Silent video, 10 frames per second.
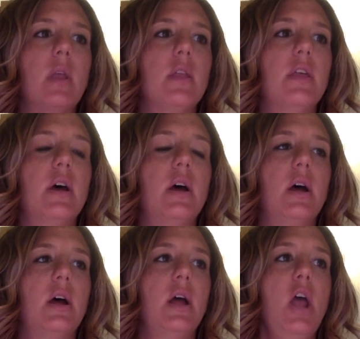
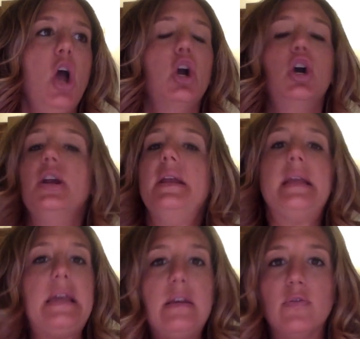the good and
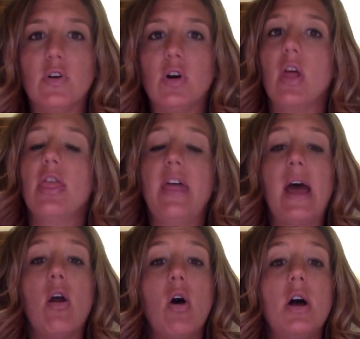evil.
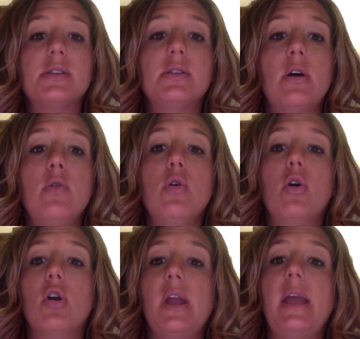That also
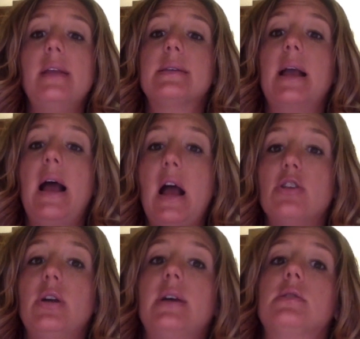creates
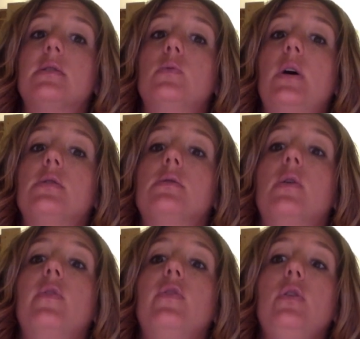contrast as well.
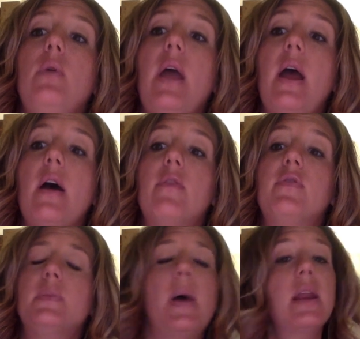So if you have,
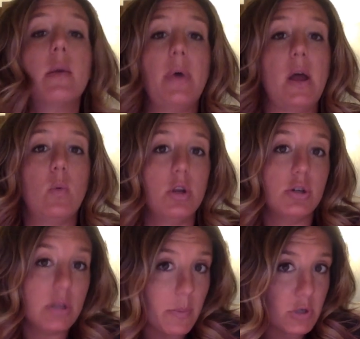depending upon what your
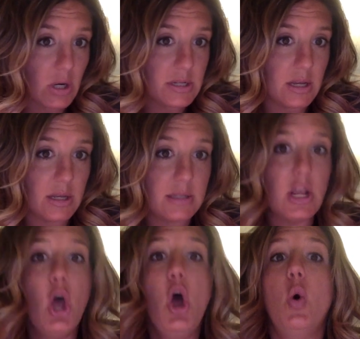subject is
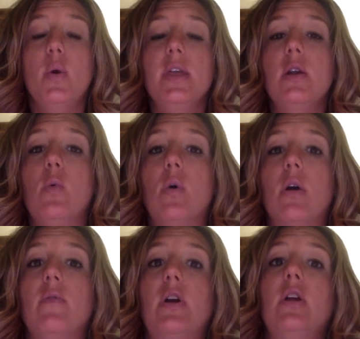within a work
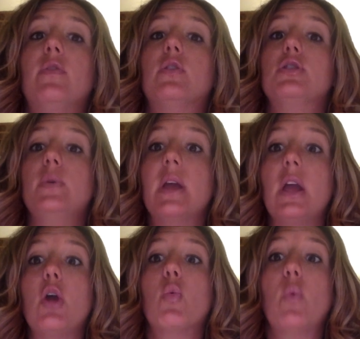of art, if you're doing
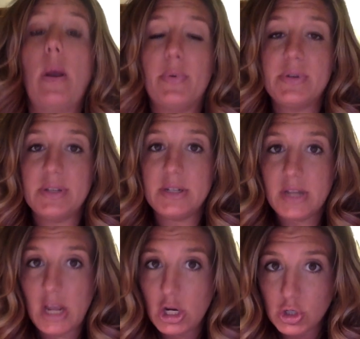a
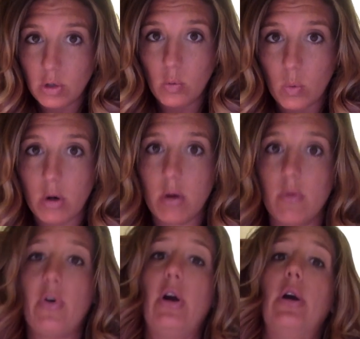representational work
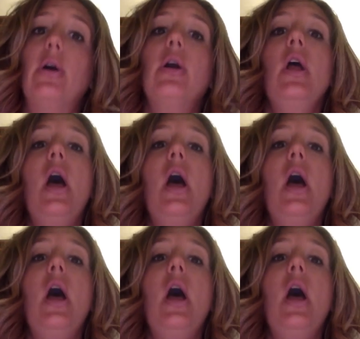of art,